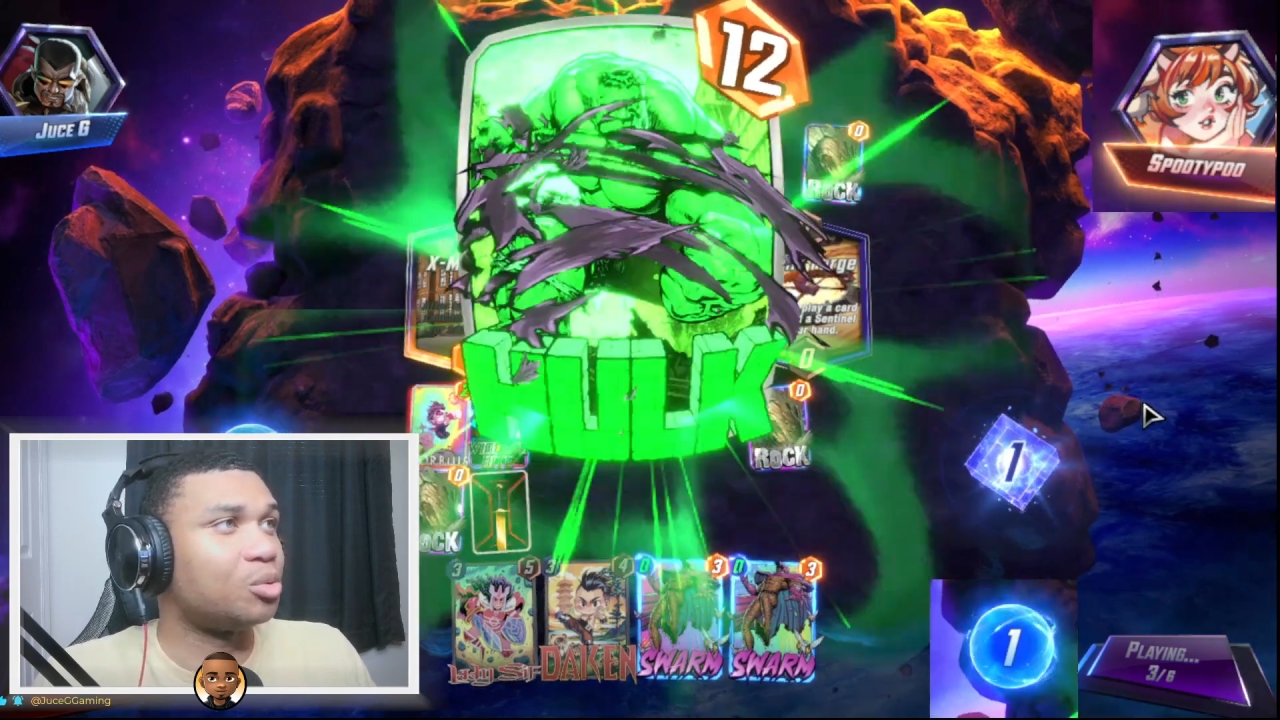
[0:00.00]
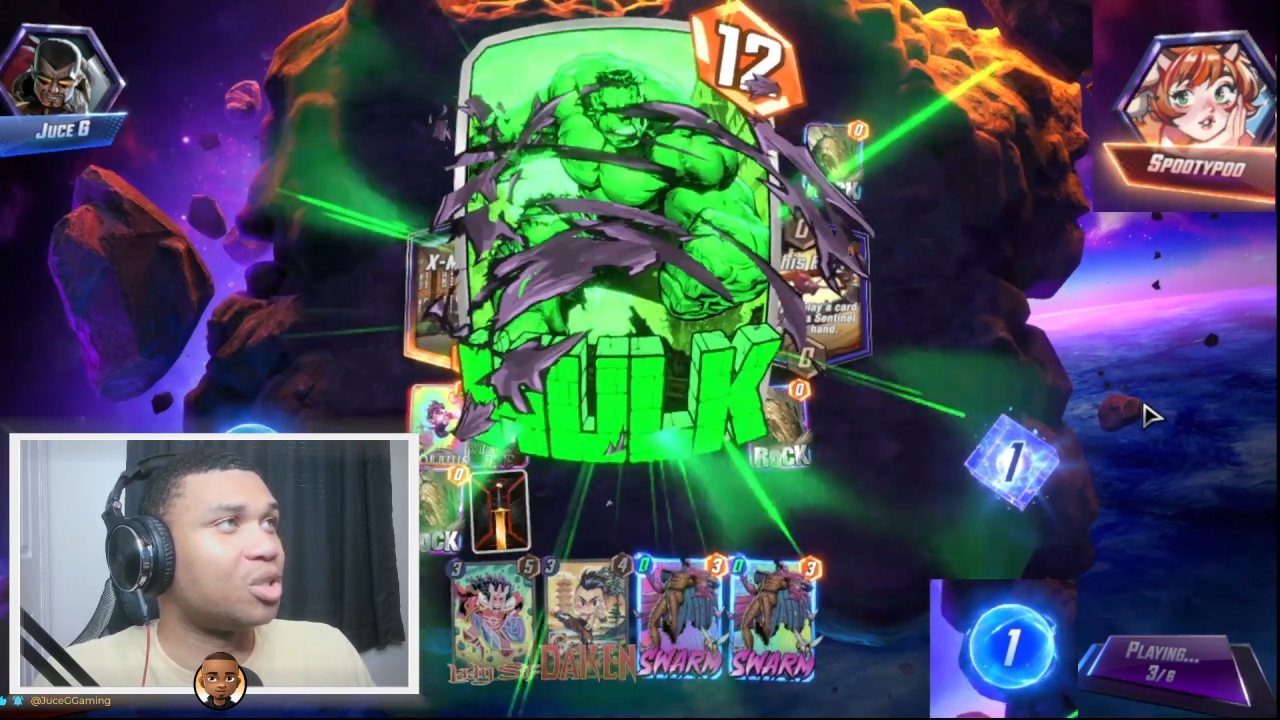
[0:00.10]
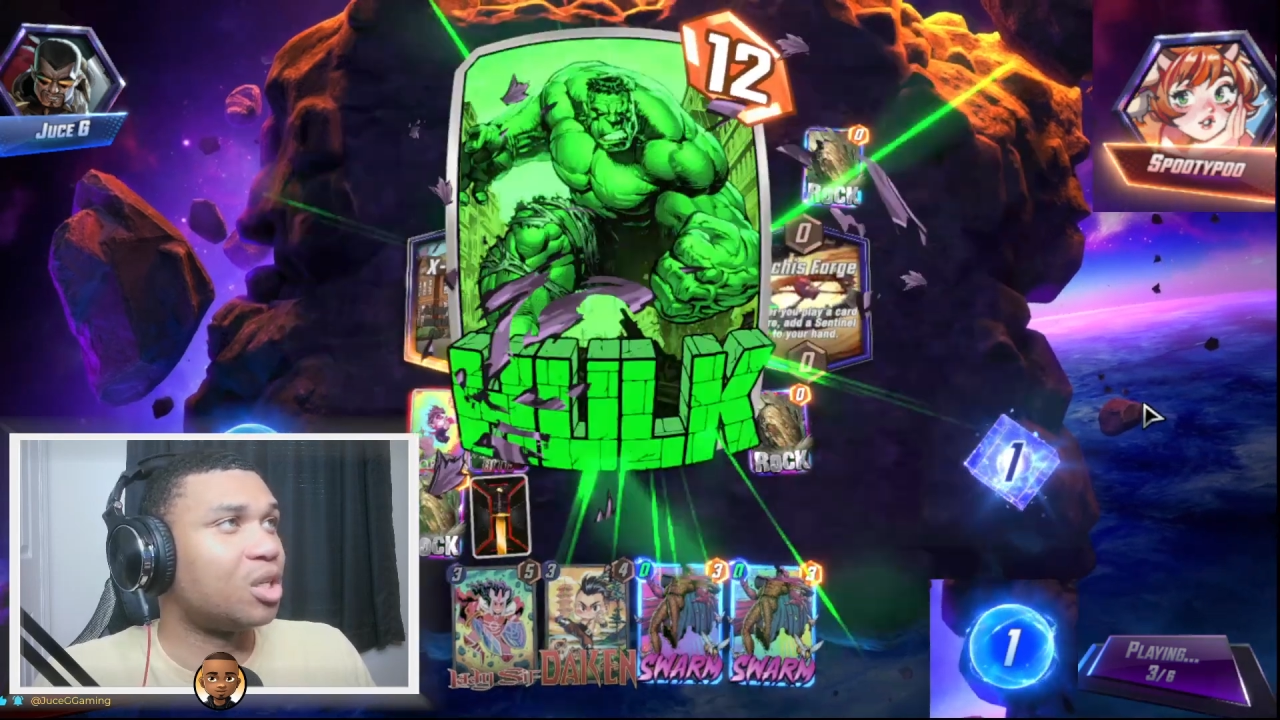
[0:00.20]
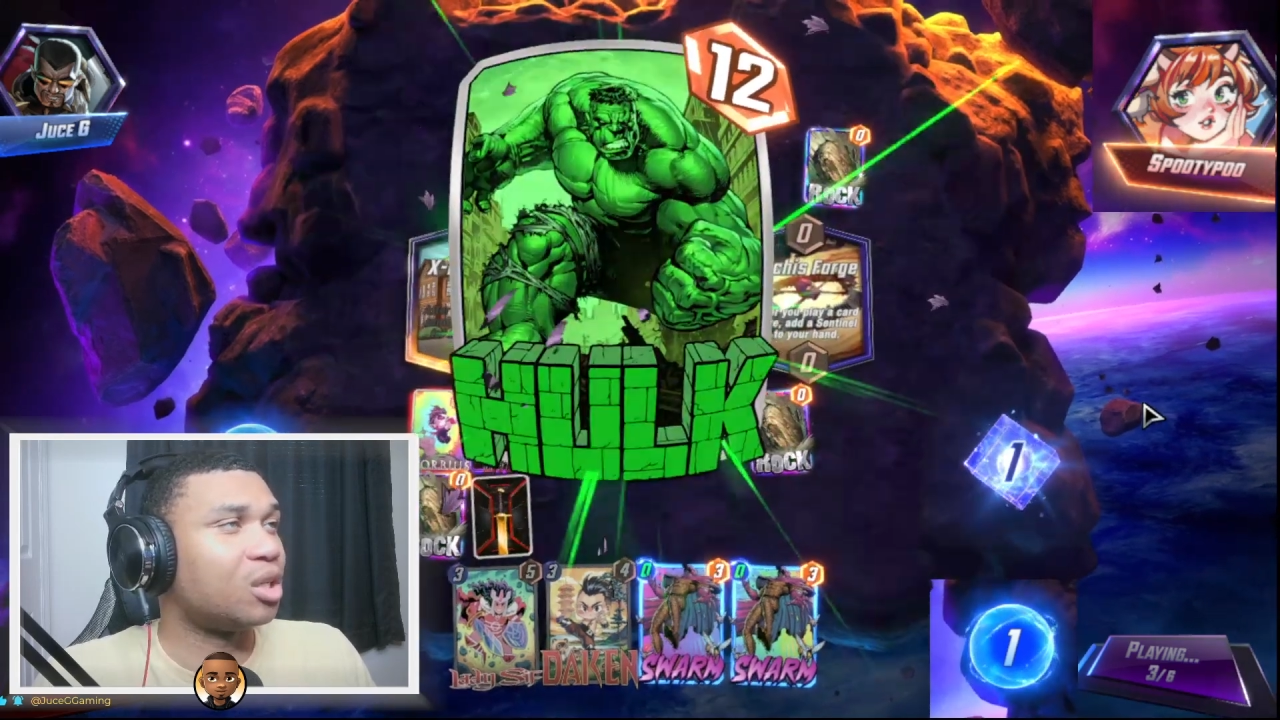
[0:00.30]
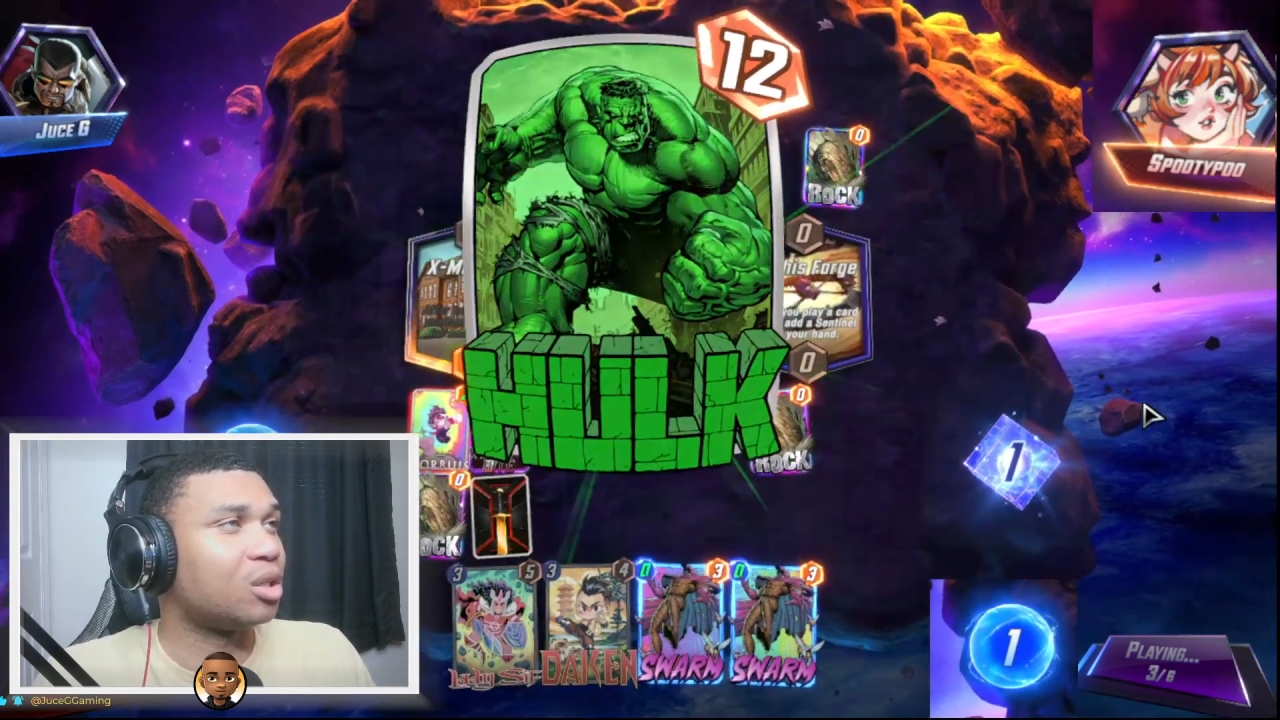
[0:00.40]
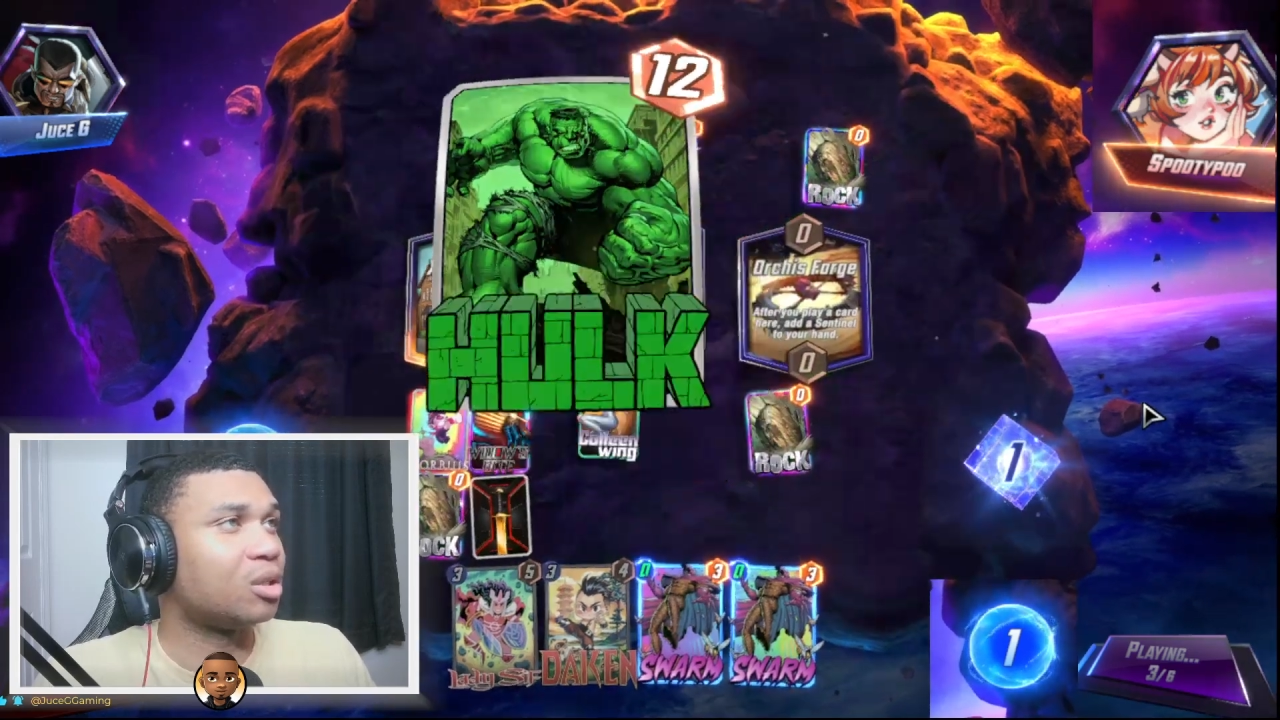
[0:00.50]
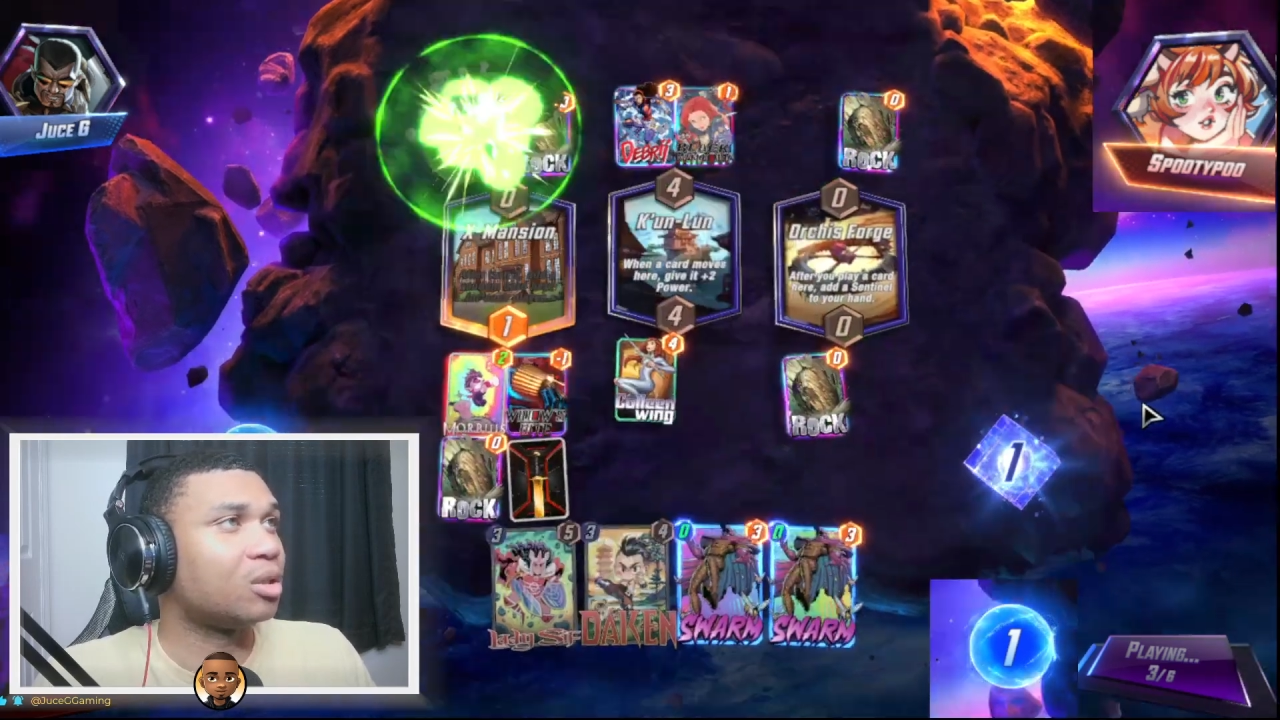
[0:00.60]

you did.